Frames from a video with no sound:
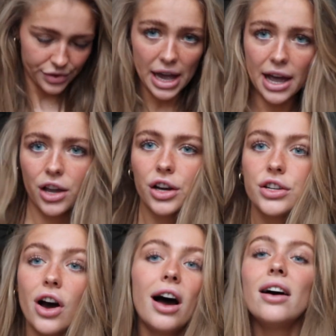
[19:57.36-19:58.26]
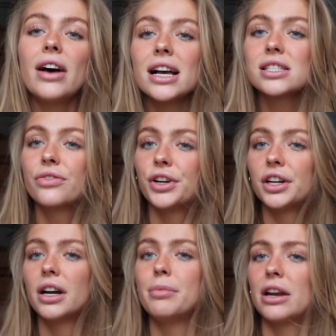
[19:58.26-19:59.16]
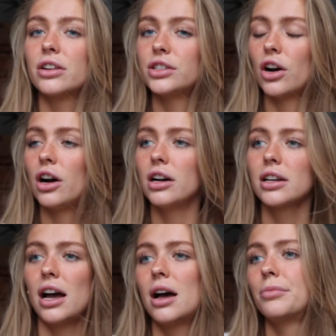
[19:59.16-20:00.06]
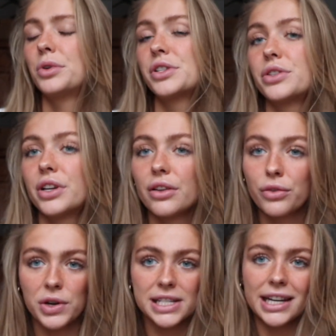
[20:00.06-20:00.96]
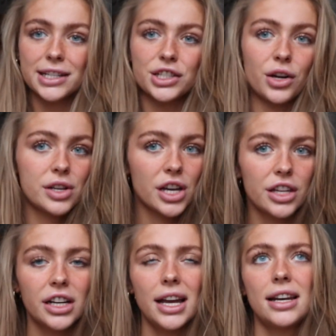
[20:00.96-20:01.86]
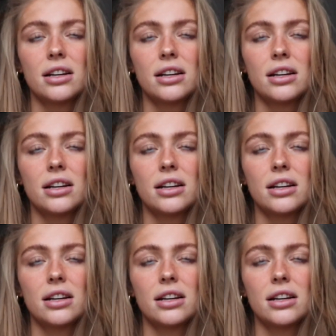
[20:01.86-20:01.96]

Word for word: yeah, I could not have asked for a better dog. We're still, of course, getting to know each other, and